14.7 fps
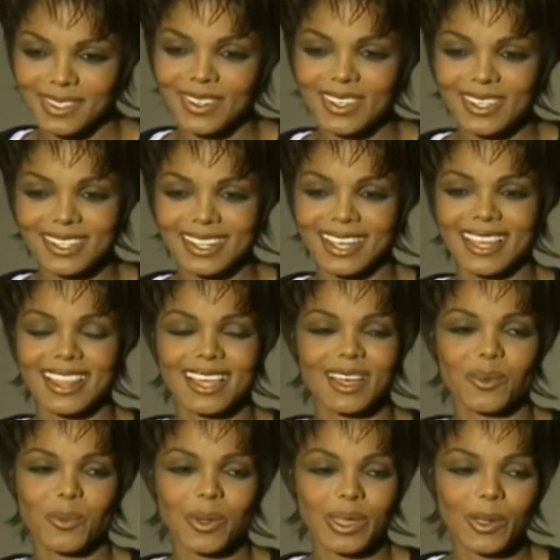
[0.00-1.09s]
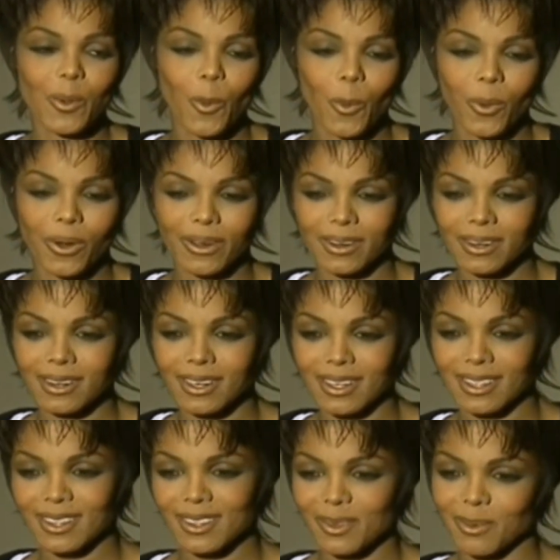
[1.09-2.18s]
You could take it that way, or
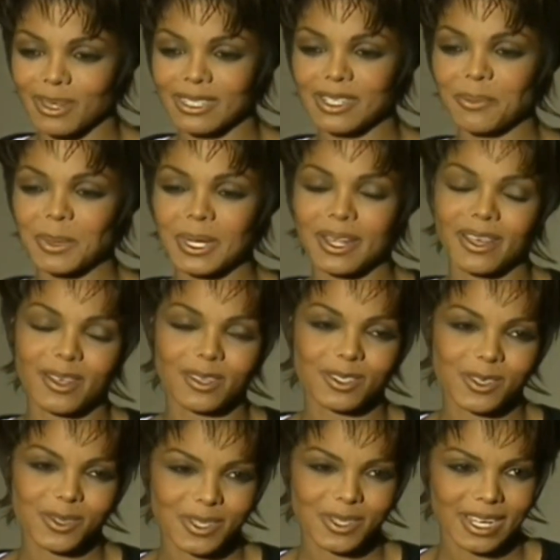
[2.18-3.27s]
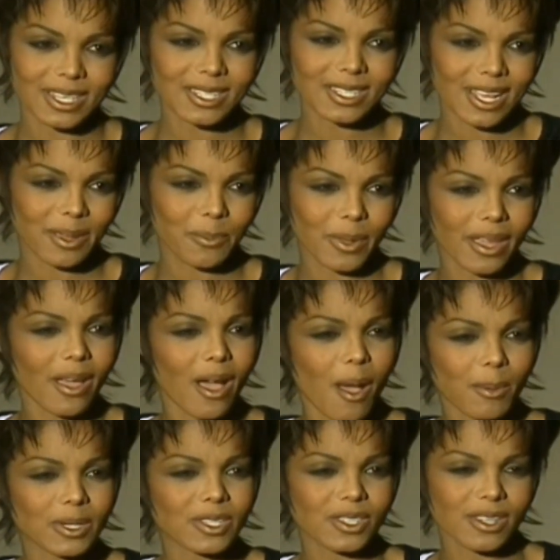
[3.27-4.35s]
the way Jimmy and I also say, it's like paying
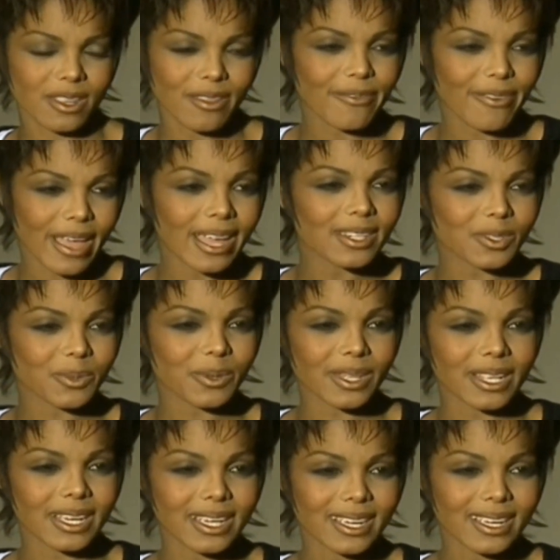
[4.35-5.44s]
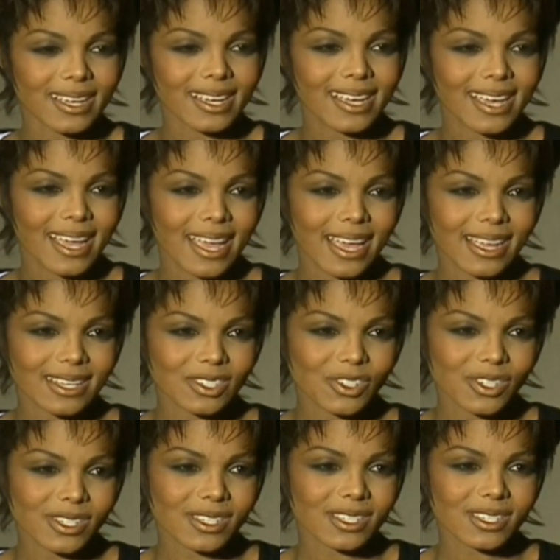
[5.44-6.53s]
homage to the fans, really. And
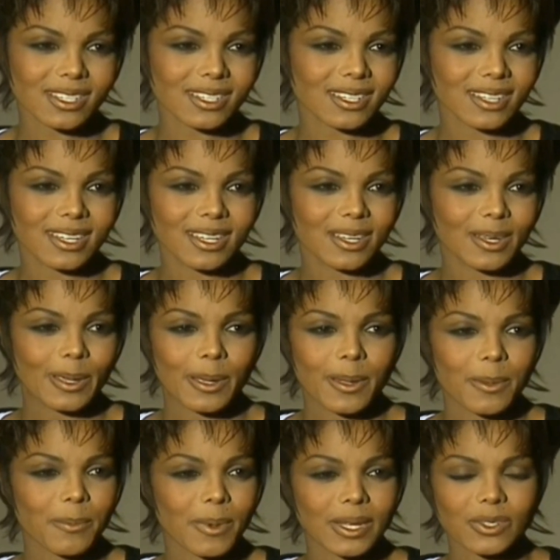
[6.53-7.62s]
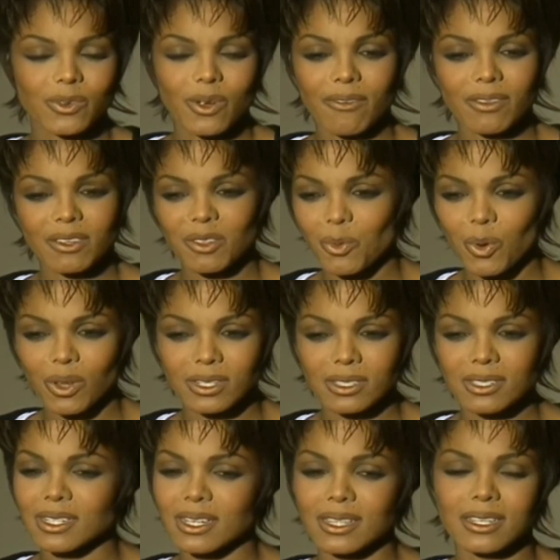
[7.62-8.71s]
just by traveling the world
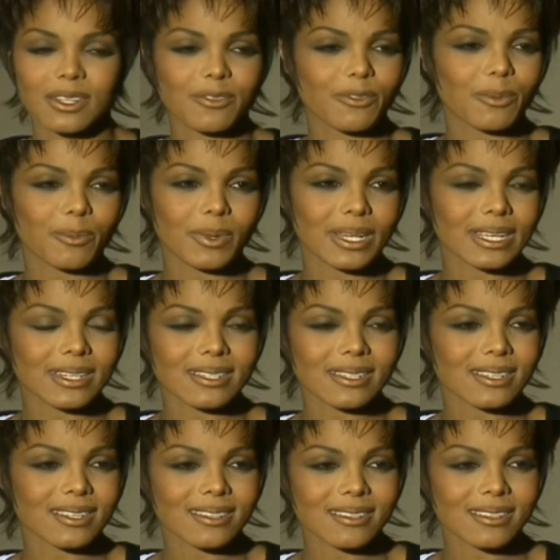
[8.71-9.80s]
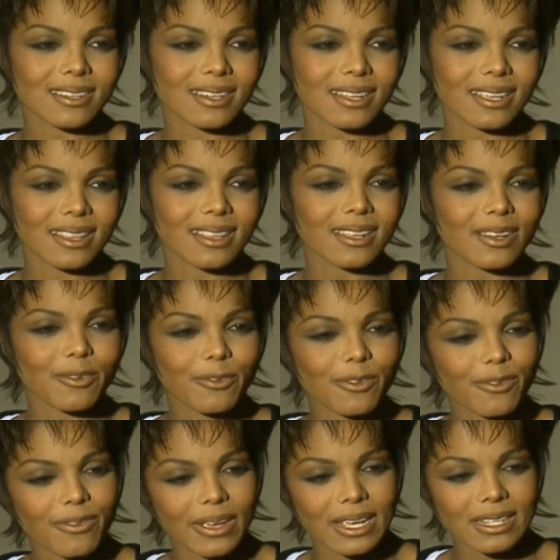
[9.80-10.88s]
and seeing the different places and the
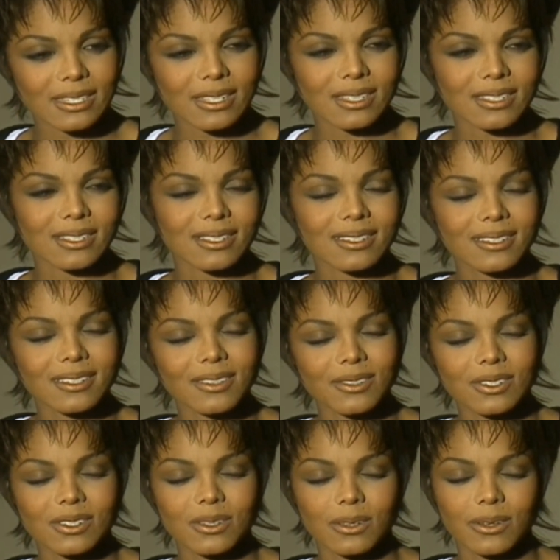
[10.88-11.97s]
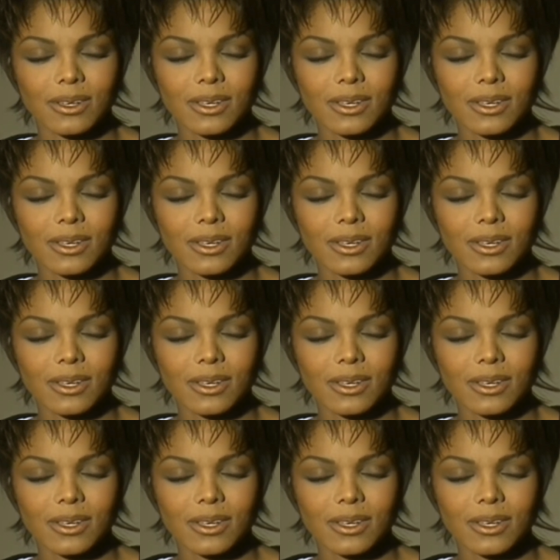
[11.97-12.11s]
different faces, and it's